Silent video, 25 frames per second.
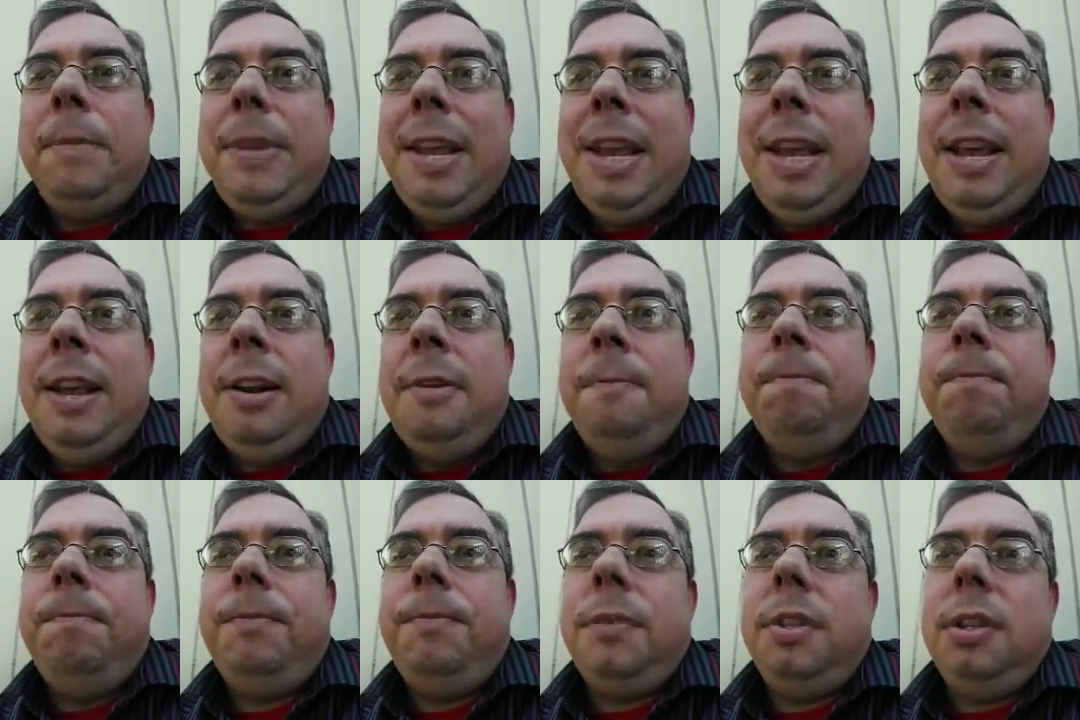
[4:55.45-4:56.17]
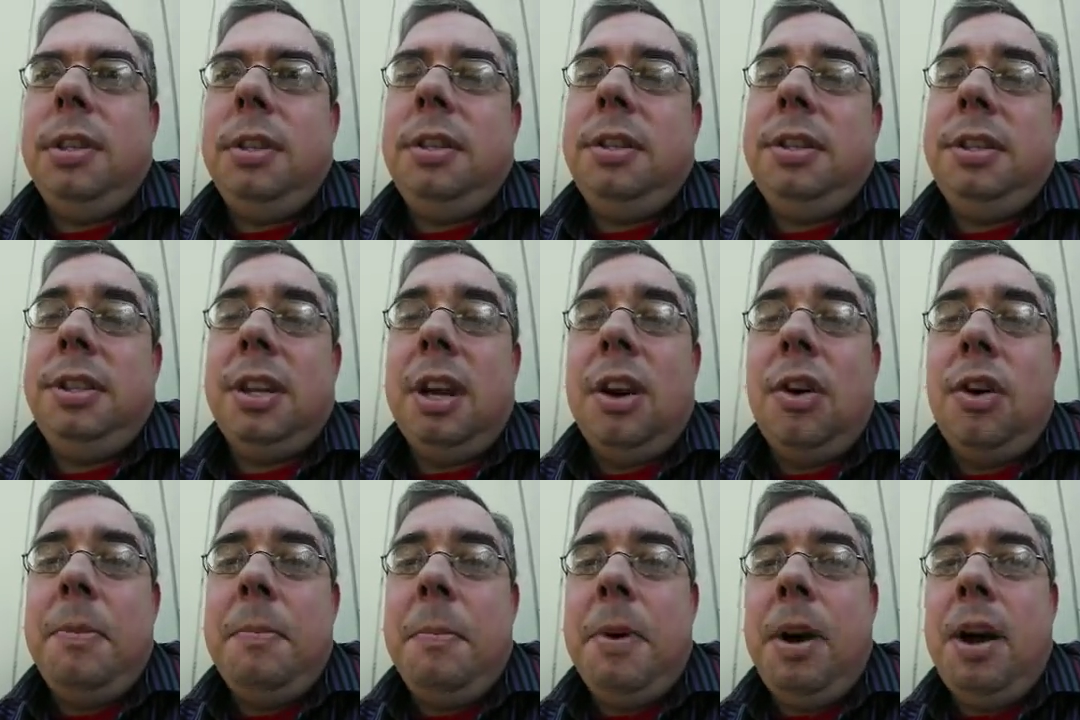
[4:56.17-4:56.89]
And
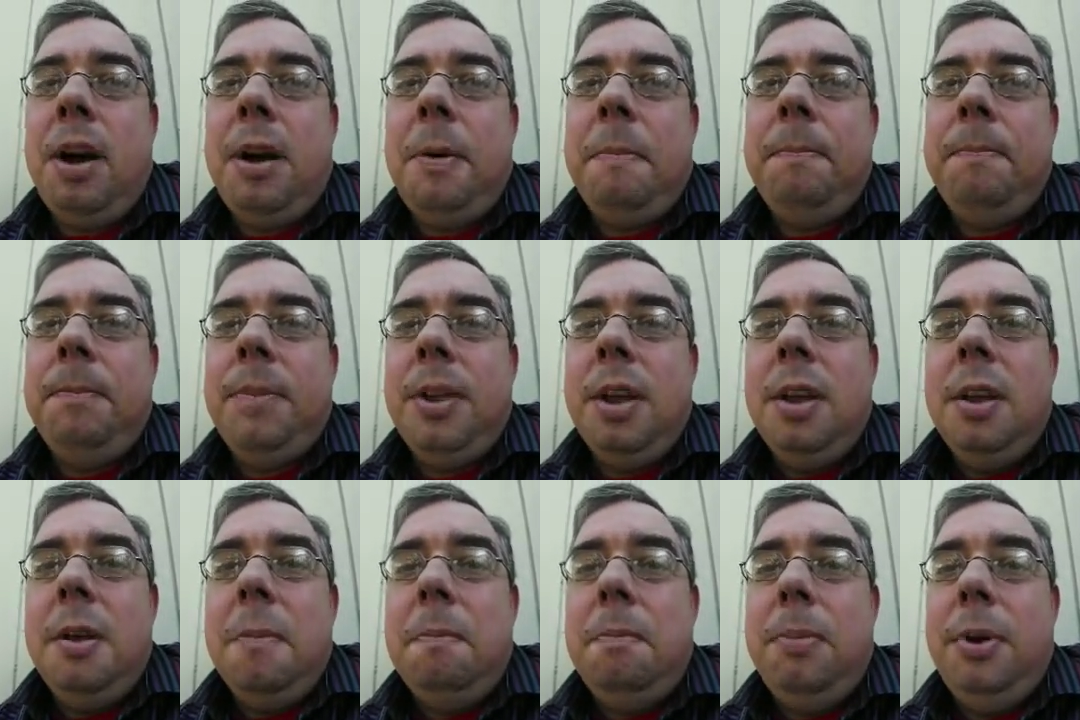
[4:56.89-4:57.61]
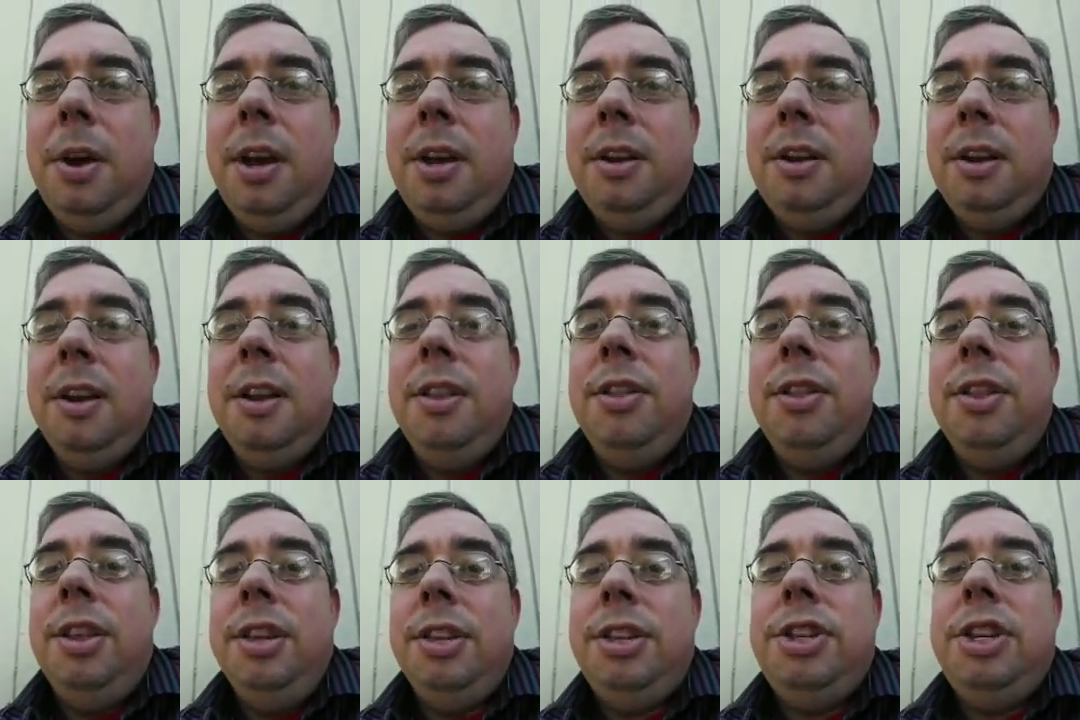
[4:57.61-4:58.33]
sorry, Mom, but
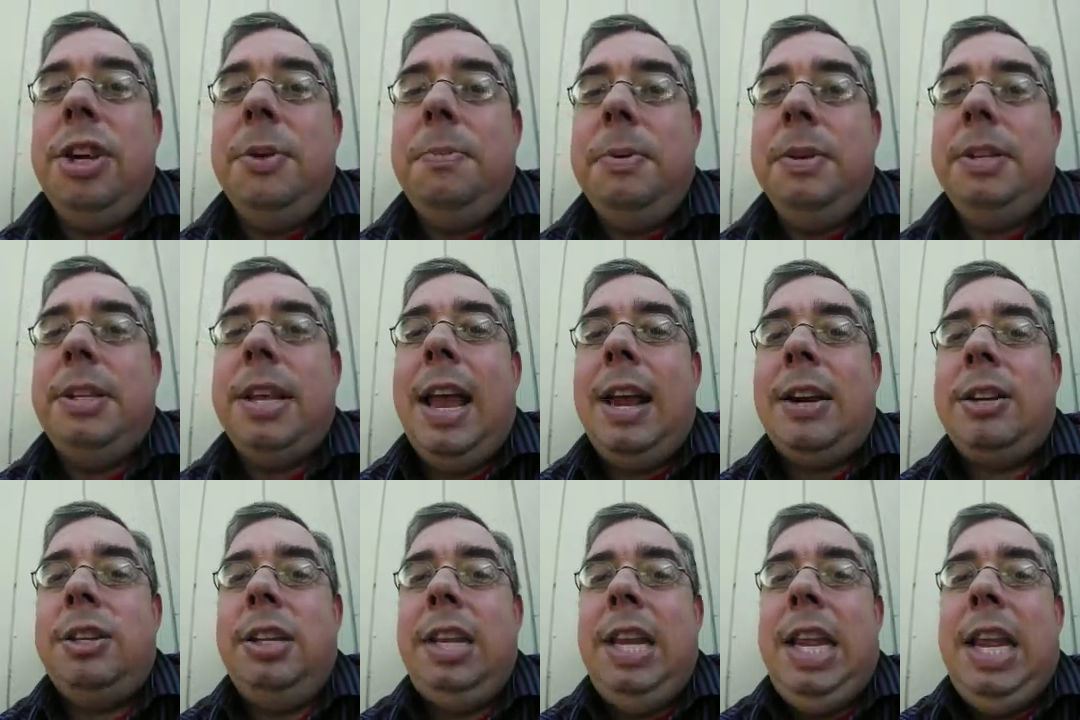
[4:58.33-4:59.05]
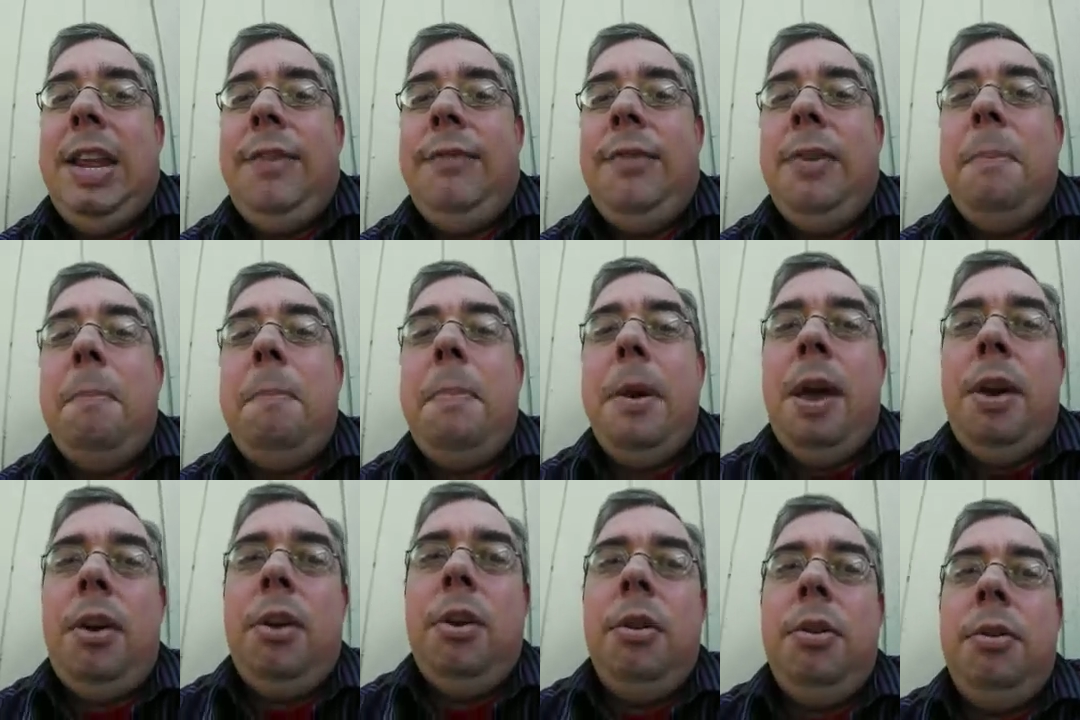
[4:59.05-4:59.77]
this chip is actually even
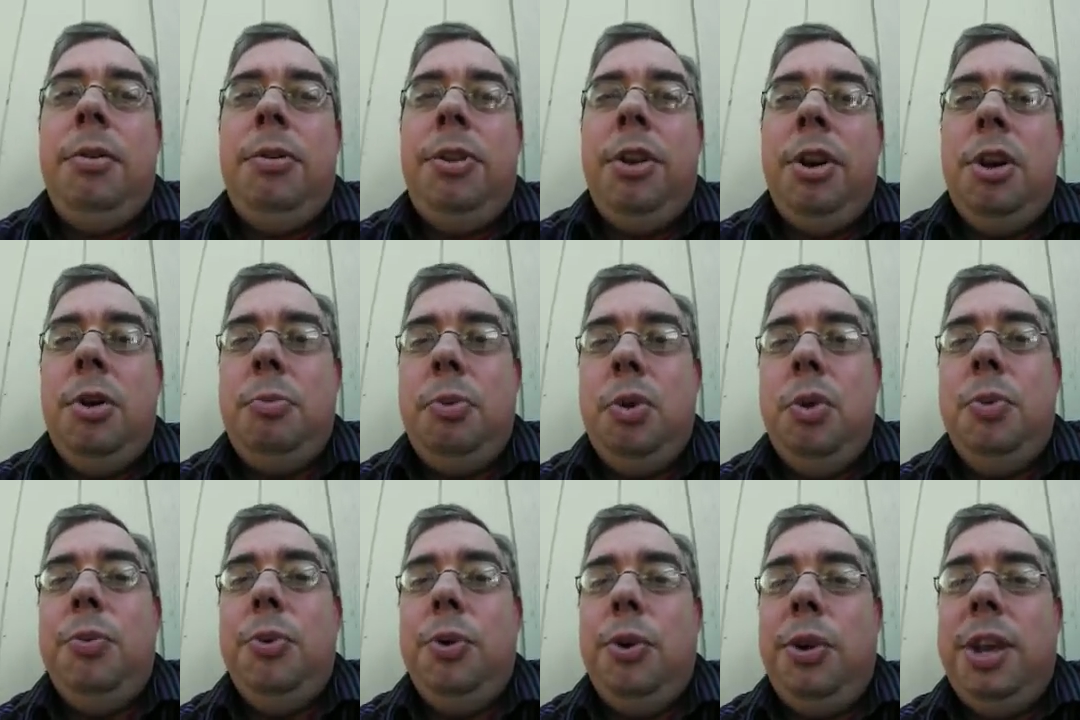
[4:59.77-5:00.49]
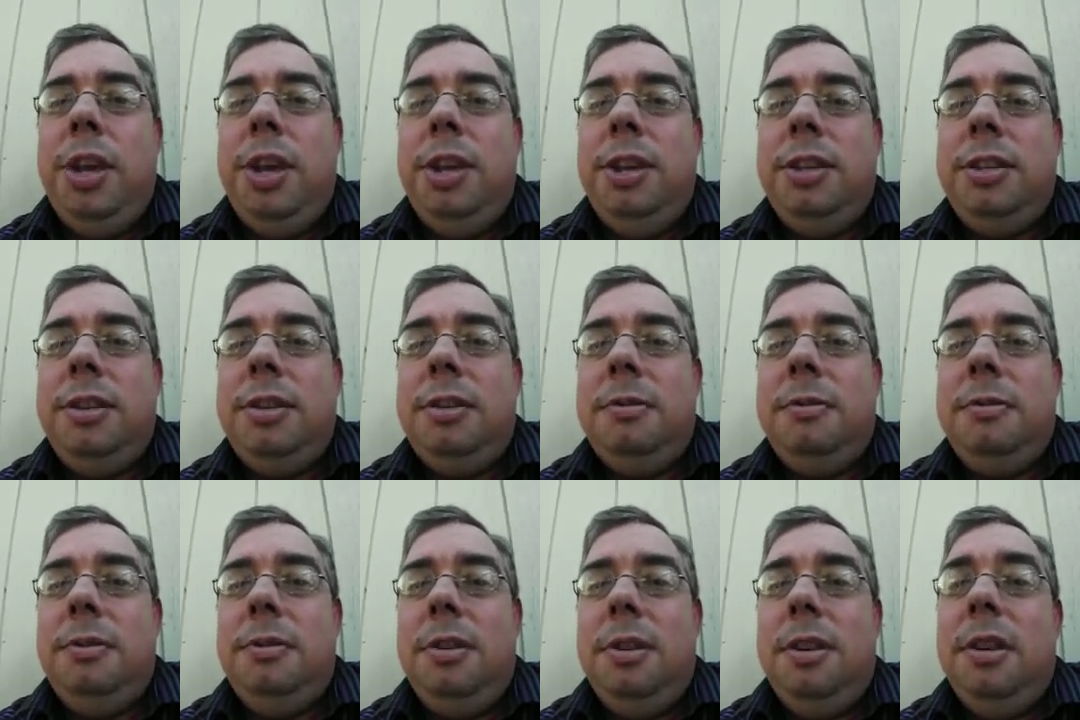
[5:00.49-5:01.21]
better than a booboo kiss.
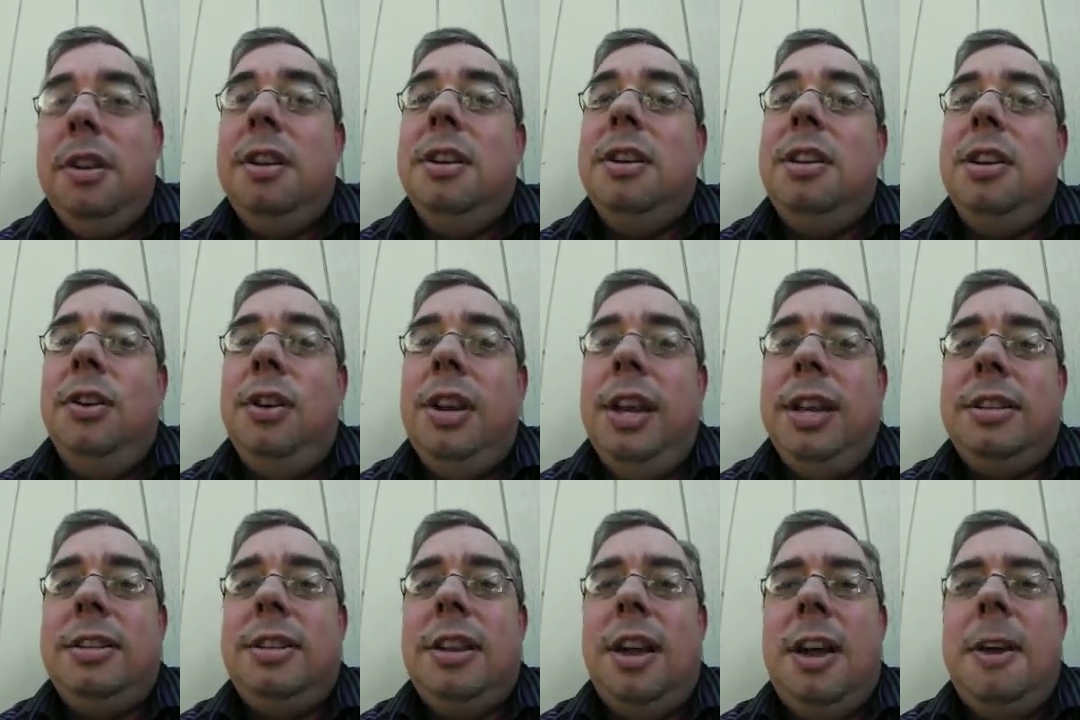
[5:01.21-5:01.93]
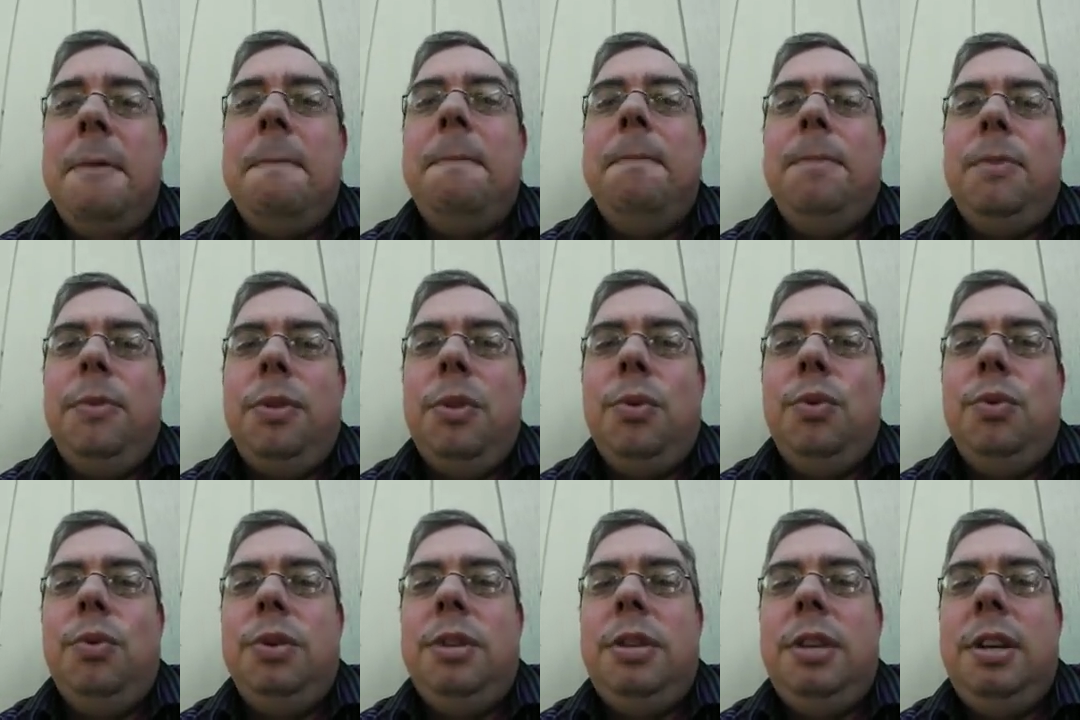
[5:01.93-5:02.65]
Till next time,
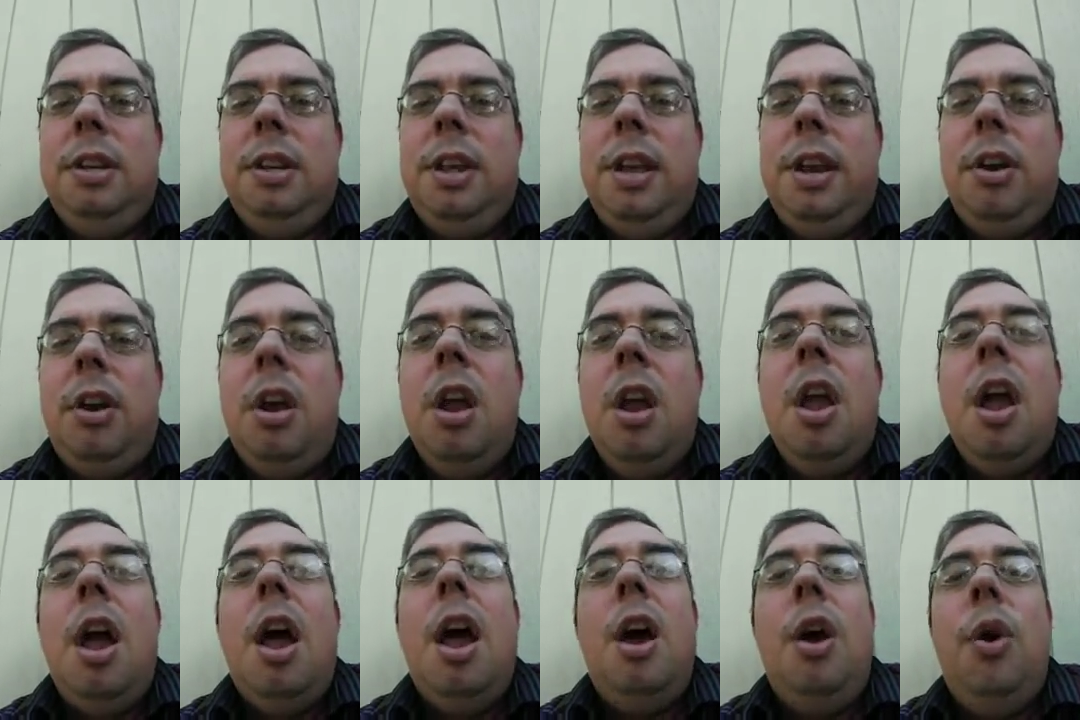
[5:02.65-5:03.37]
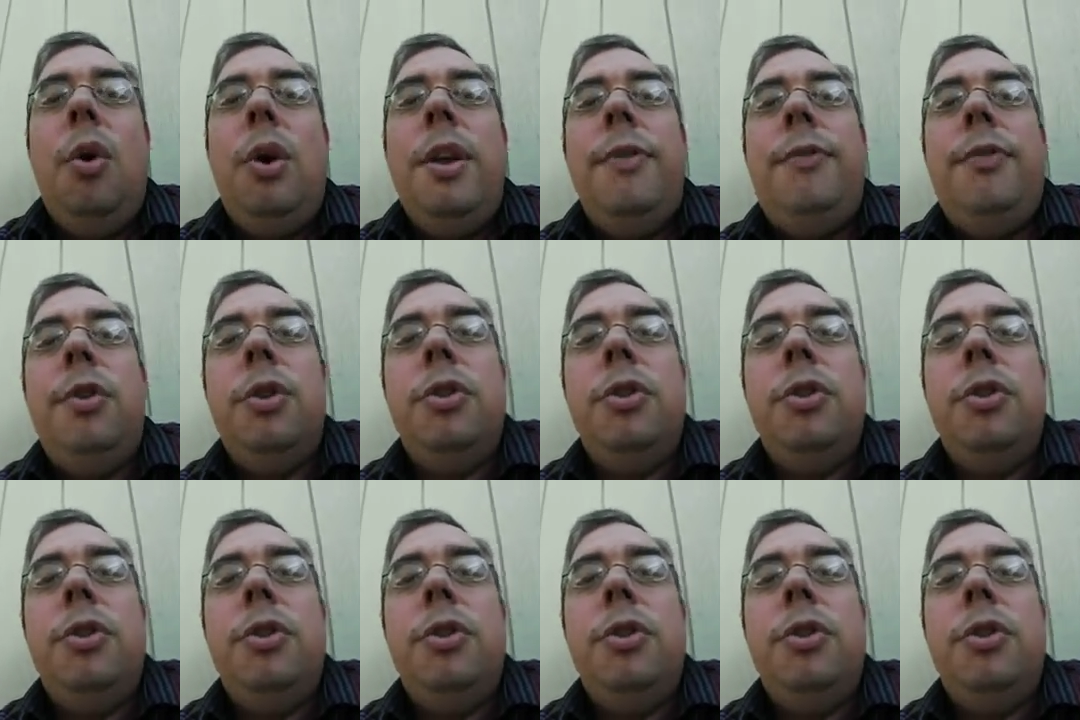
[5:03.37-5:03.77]
we'll see you later. Oh, if you're